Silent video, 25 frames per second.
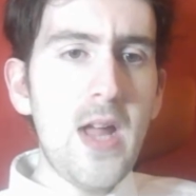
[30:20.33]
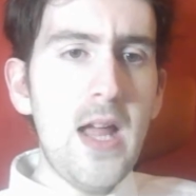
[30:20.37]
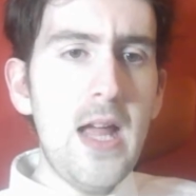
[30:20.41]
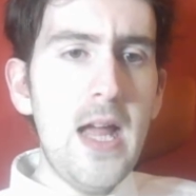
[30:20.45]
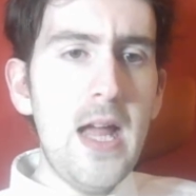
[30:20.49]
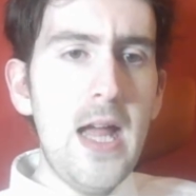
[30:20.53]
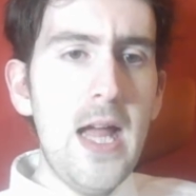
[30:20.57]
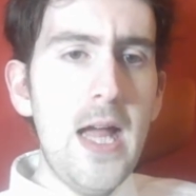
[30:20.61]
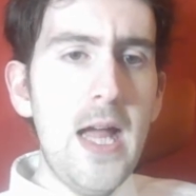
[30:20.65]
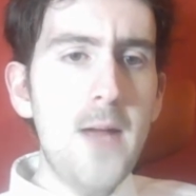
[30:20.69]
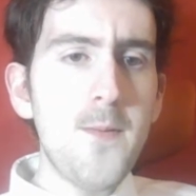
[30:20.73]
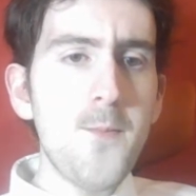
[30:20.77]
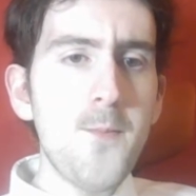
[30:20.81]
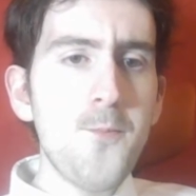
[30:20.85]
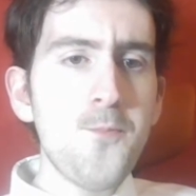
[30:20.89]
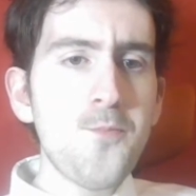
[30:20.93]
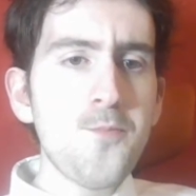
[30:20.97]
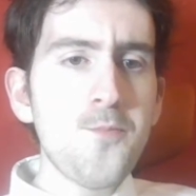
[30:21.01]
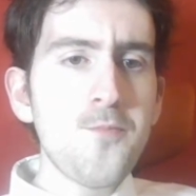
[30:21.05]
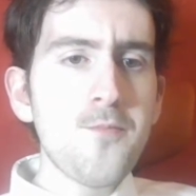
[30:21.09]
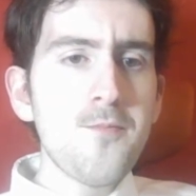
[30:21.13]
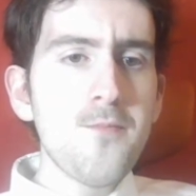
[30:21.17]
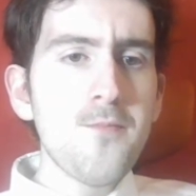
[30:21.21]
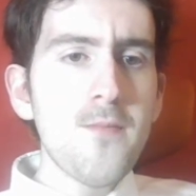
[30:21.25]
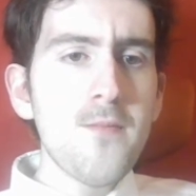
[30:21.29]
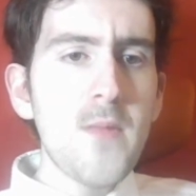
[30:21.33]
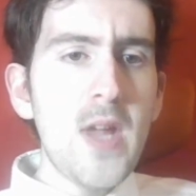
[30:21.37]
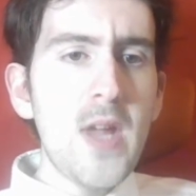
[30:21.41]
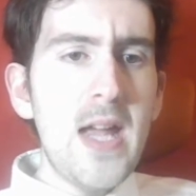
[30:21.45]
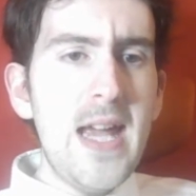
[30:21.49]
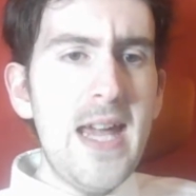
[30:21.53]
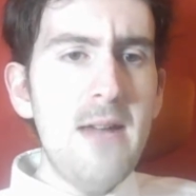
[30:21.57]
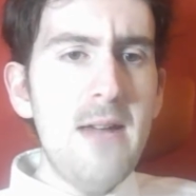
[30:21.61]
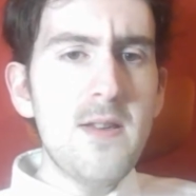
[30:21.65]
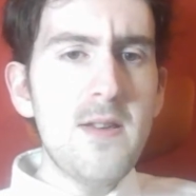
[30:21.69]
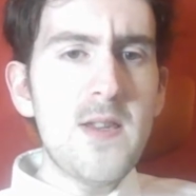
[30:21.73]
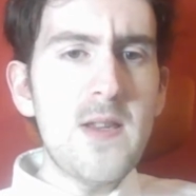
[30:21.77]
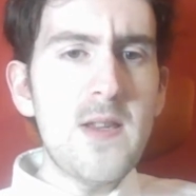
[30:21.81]
it
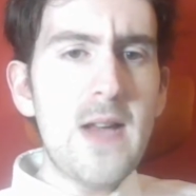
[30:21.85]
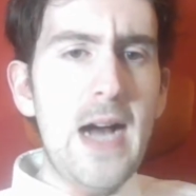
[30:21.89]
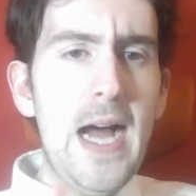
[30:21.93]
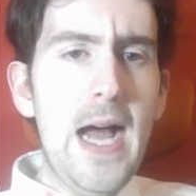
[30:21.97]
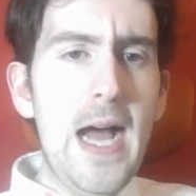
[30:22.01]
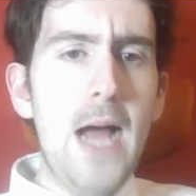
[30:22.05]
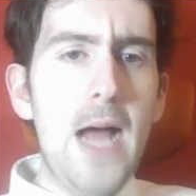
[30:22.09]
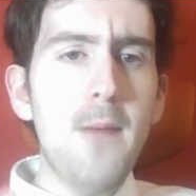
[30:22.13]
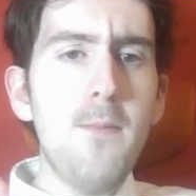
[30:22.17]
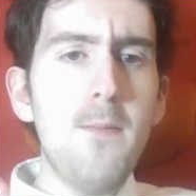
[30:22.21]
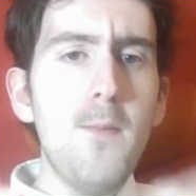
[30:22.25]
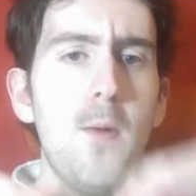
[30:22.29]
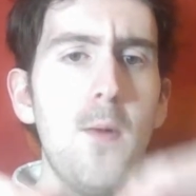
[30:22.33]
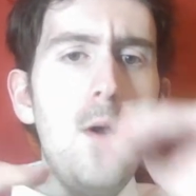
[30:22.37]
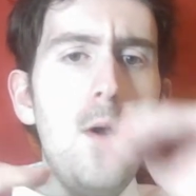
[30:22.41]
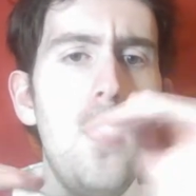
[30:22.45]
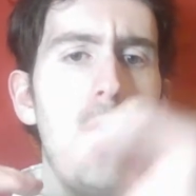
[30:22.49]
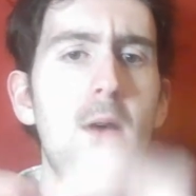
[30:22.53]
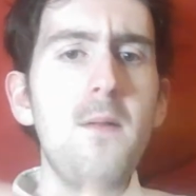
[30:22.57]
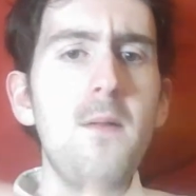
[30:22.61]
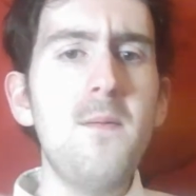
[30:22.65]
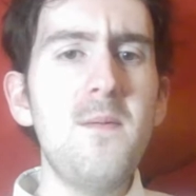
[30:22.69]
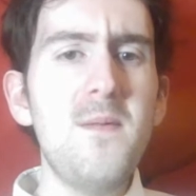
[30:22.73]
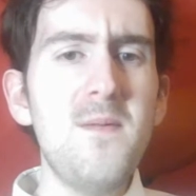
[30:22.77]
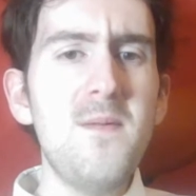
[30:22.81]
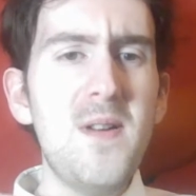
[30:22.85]
was kind of more